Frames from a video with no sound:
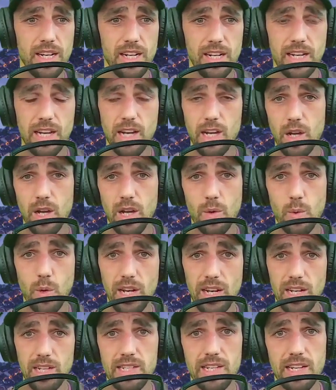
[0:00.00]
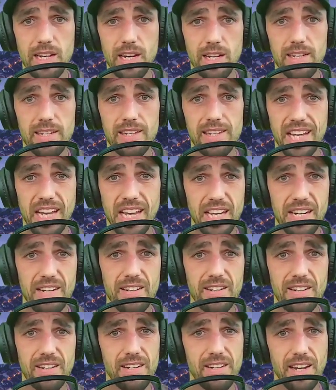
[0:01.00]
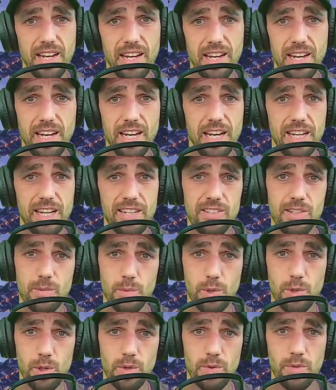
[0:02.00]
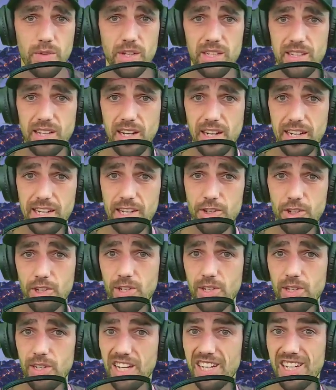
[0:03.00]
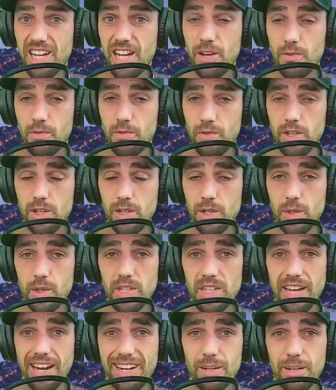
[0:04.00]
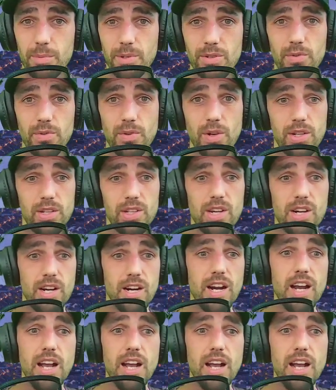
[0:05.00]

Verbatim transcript: A, a well sealed tent, uh, some good ventilation, a, a, very good carbon filter,